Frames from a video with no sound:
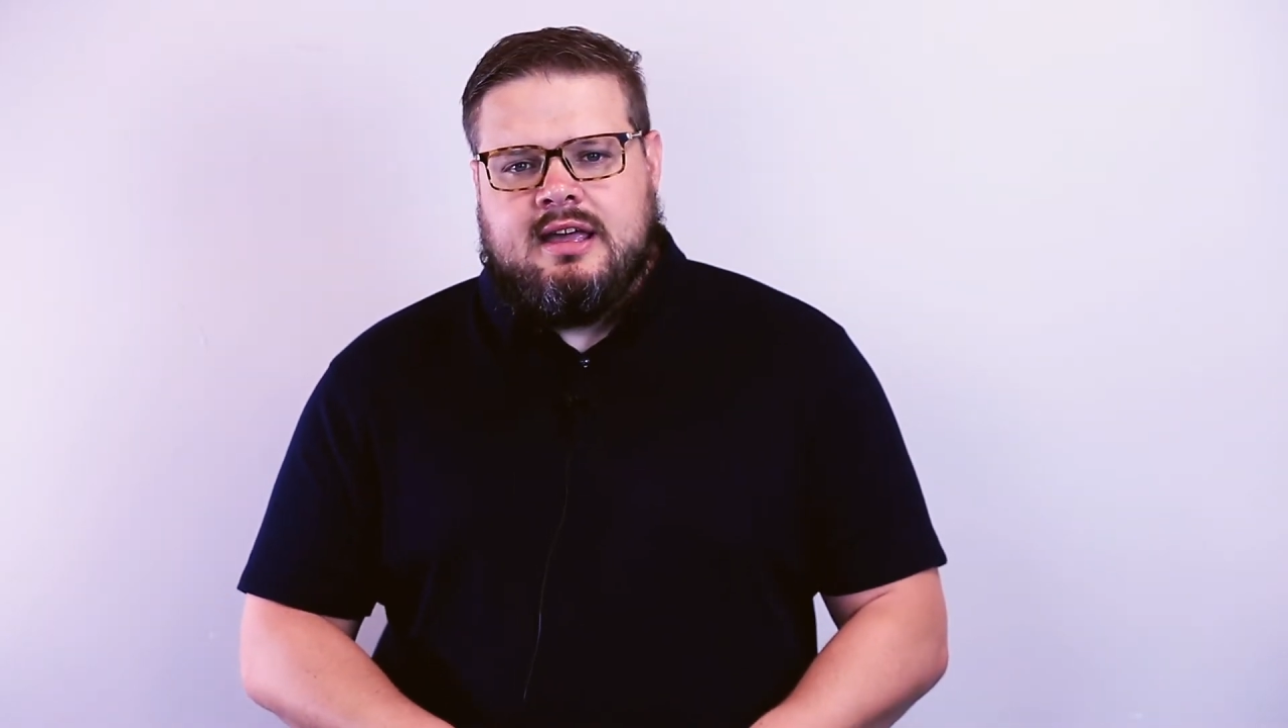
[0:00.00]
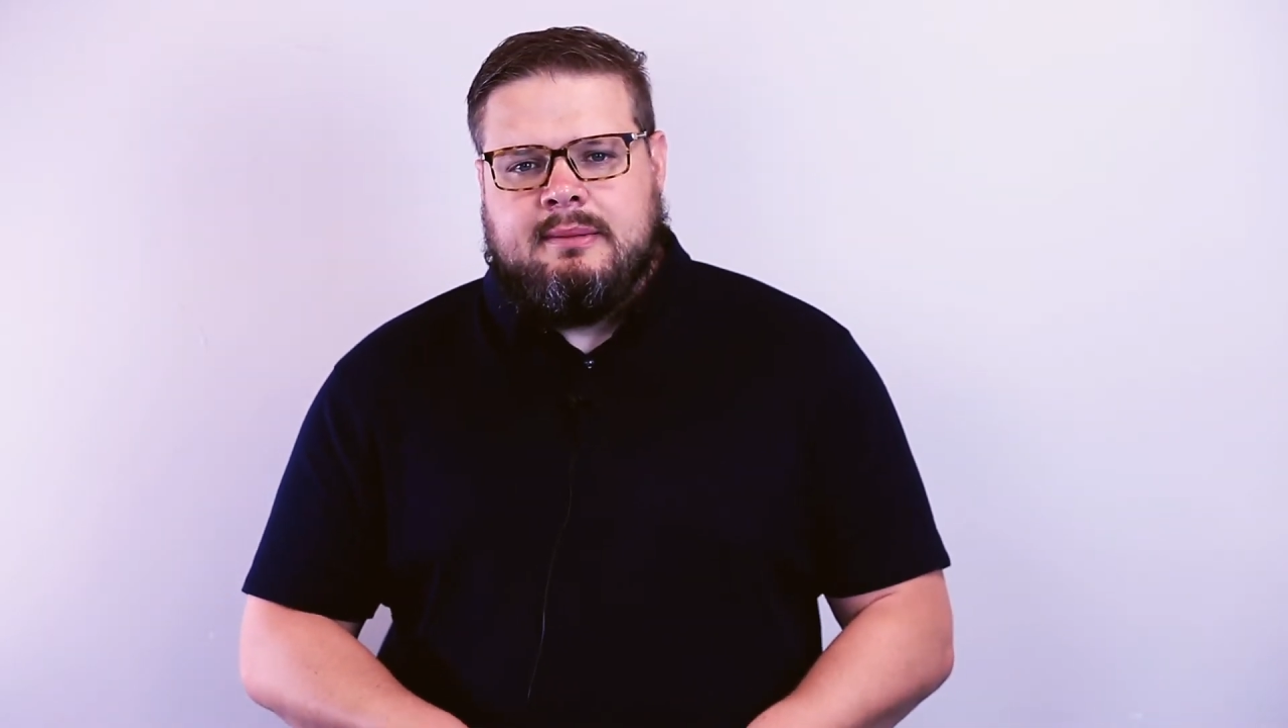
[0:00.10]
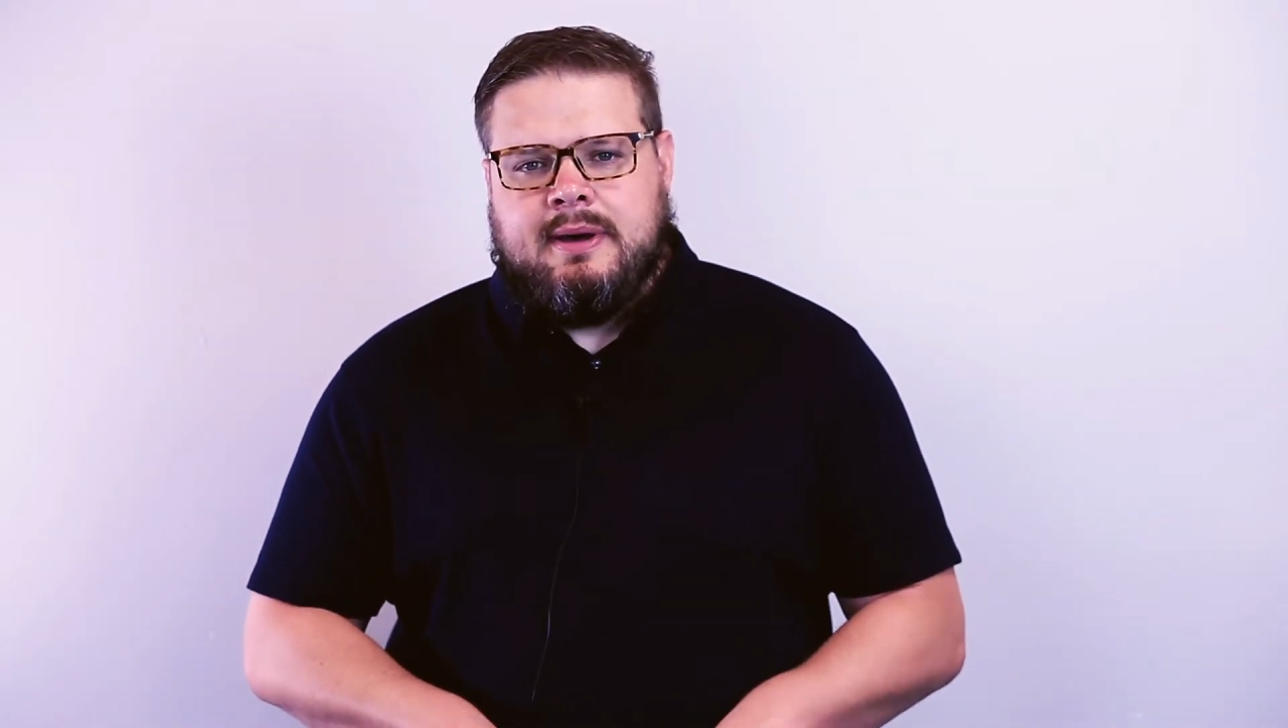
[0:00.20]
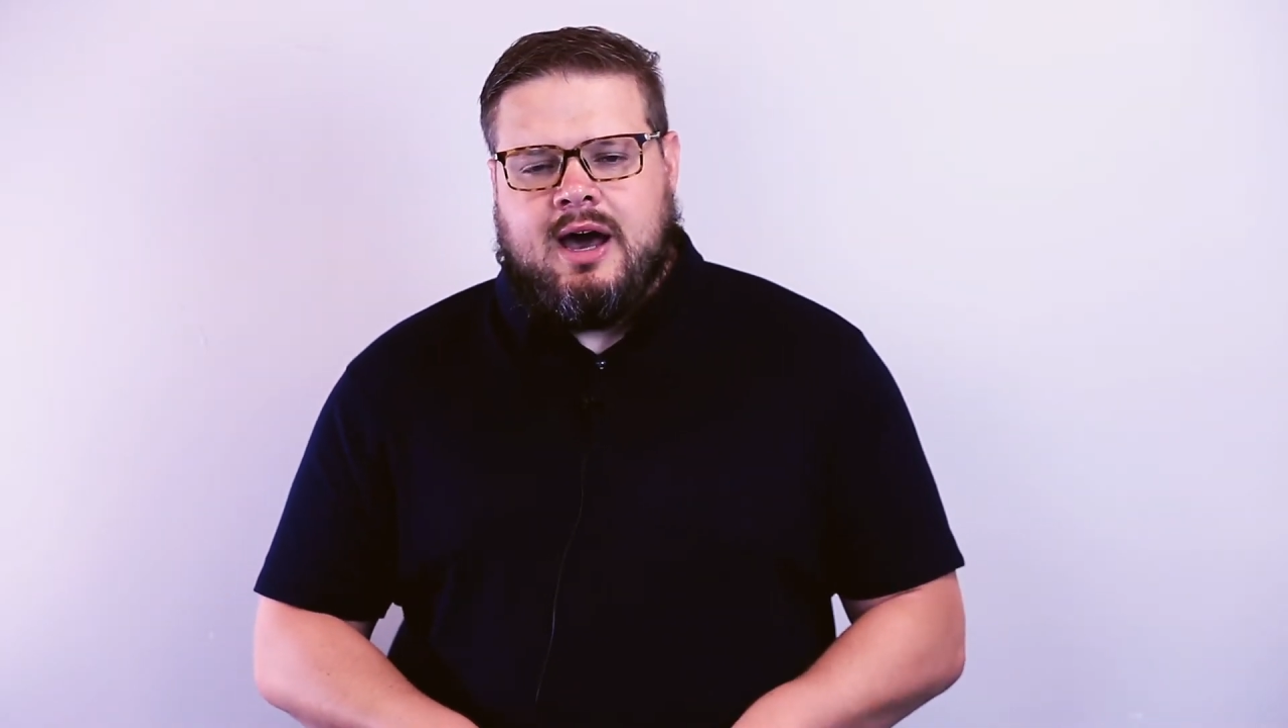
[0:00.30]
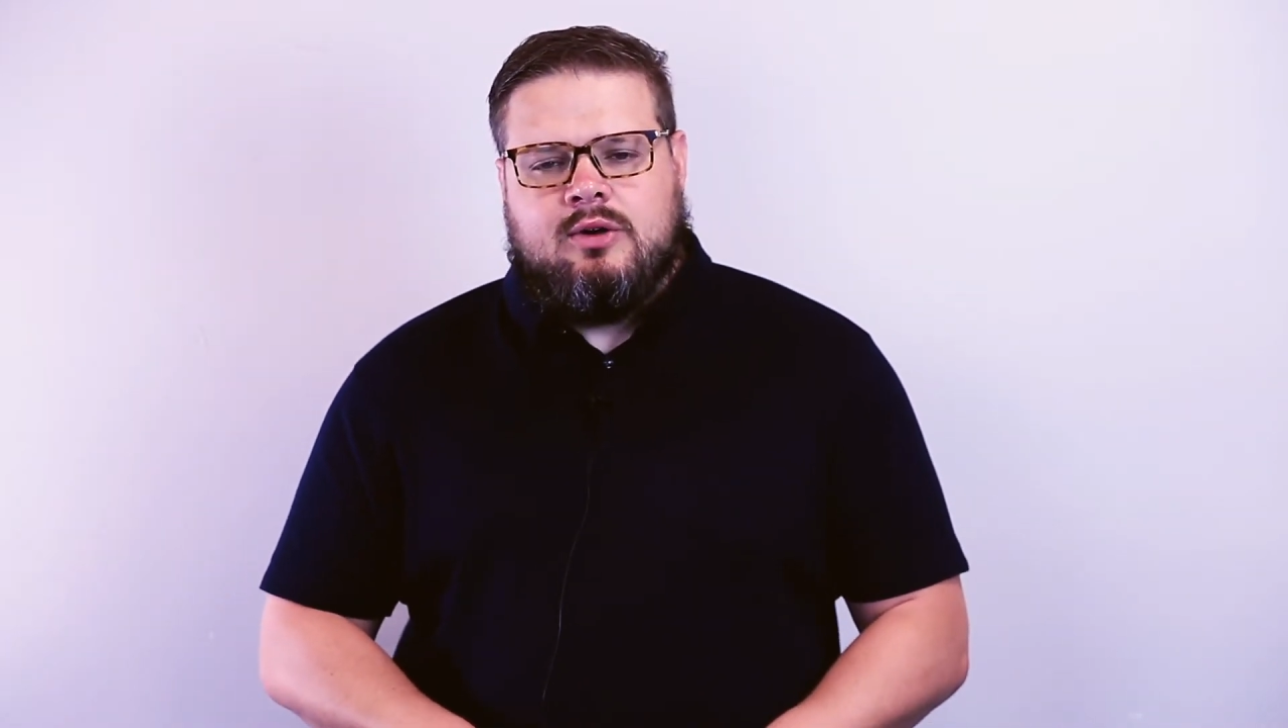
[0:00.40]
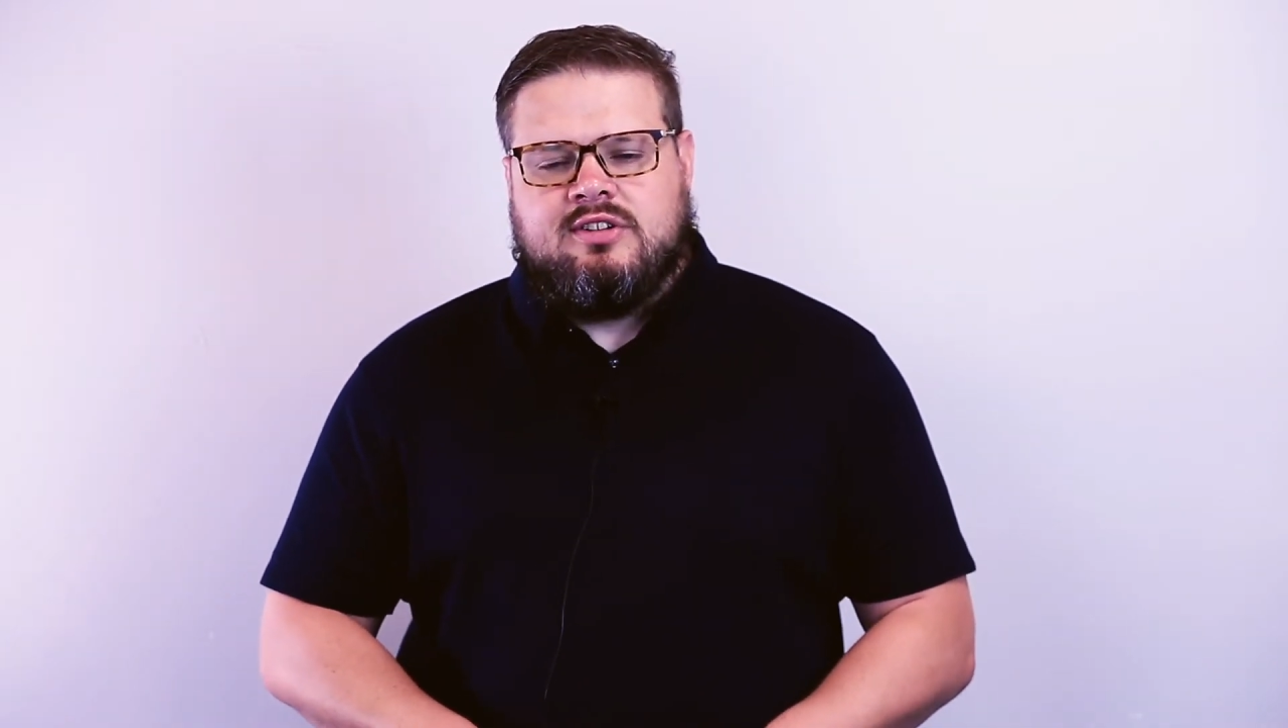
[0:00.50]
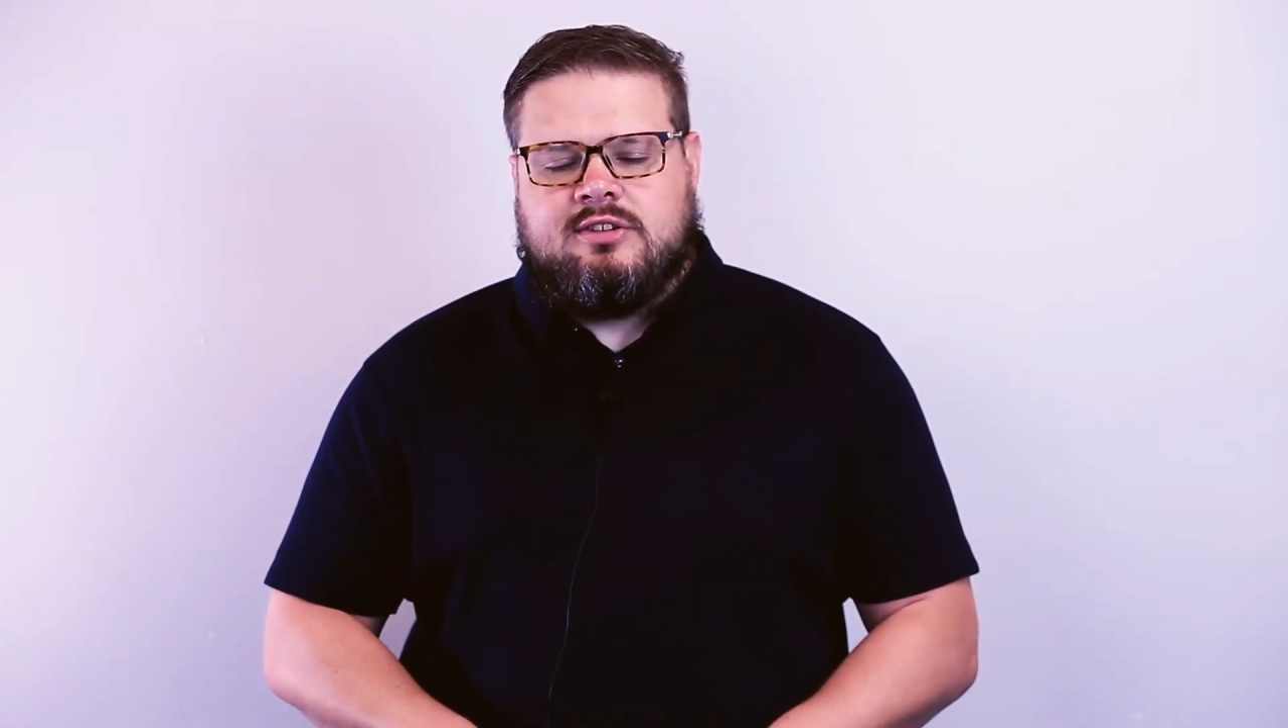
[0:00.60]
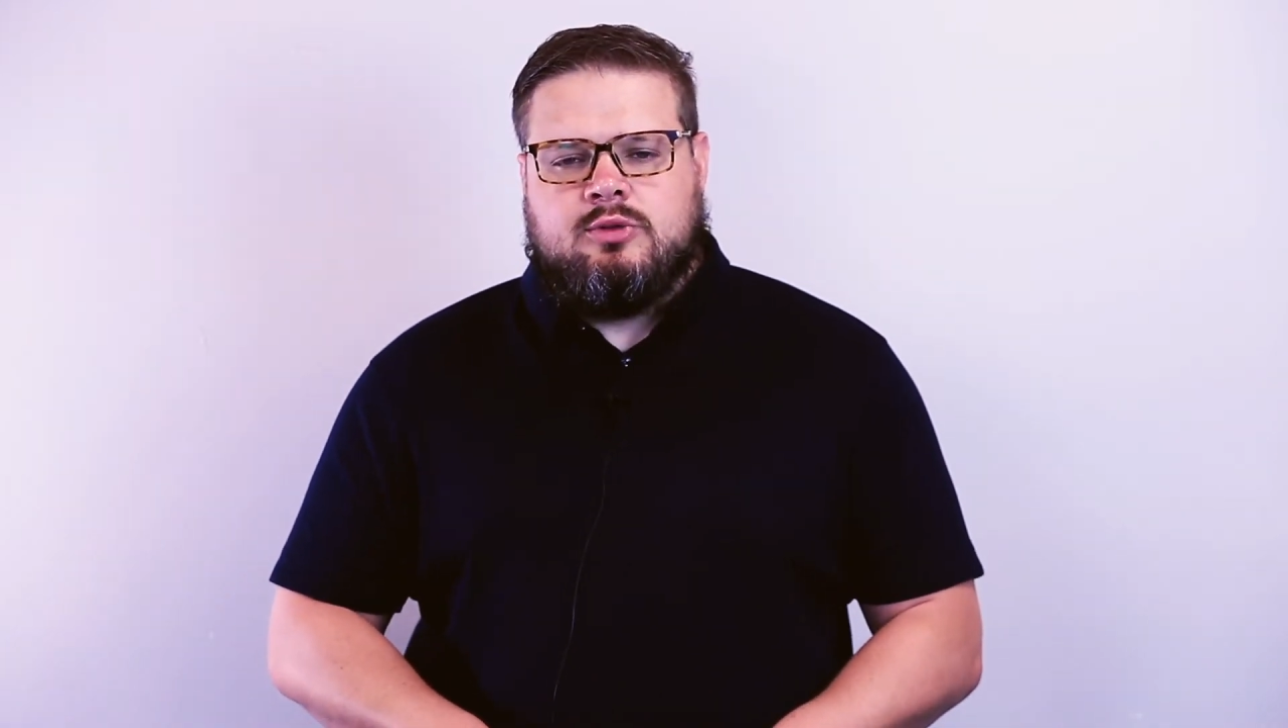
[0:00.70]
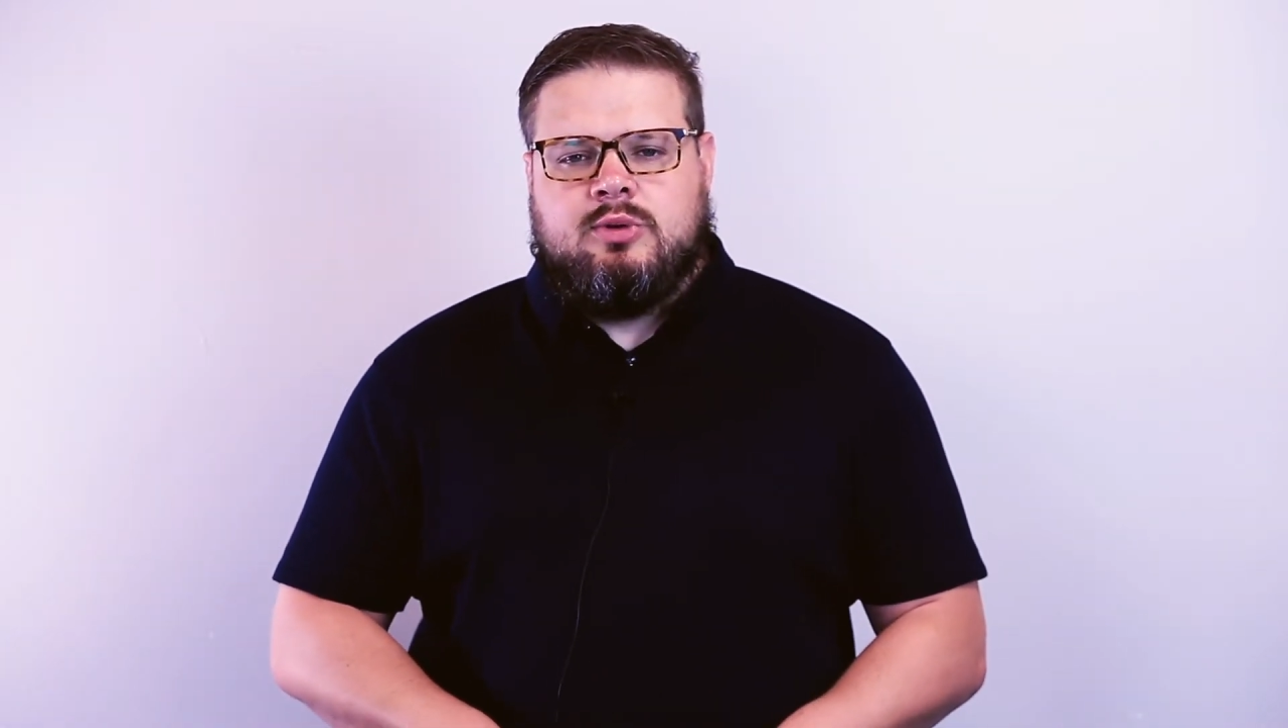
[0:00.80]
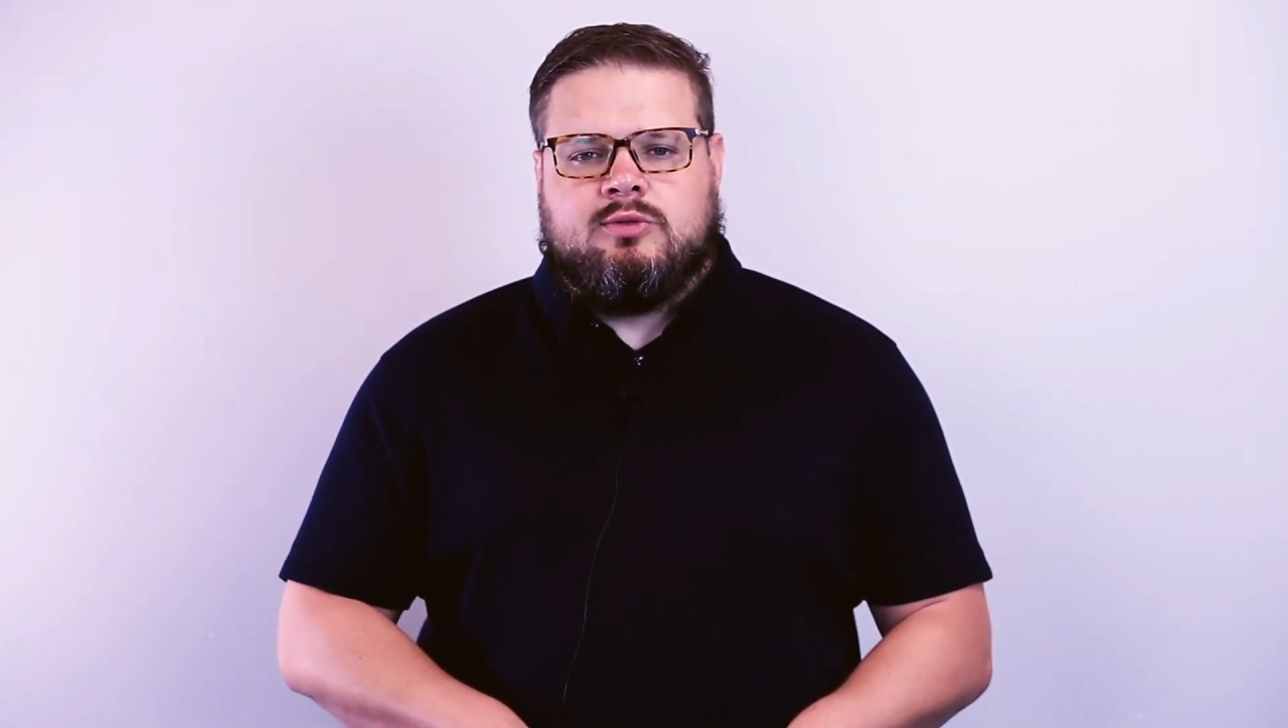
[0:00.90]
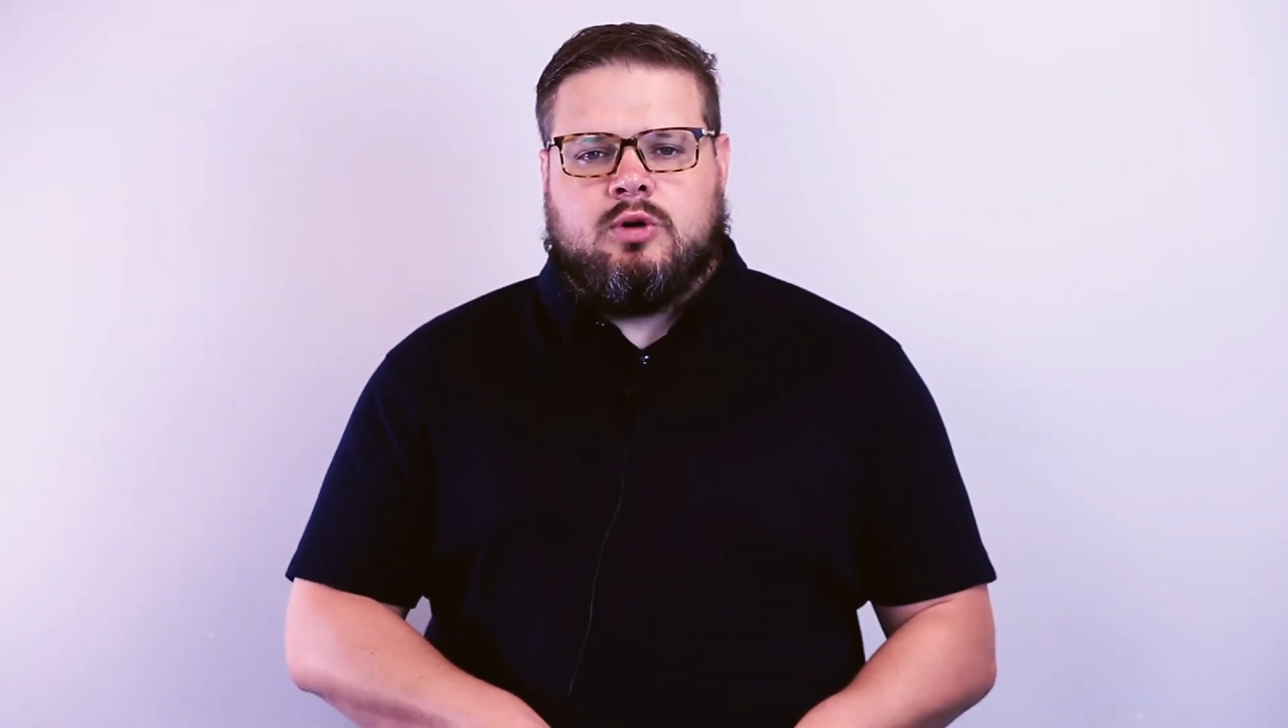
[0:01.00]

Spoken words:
empowers us through His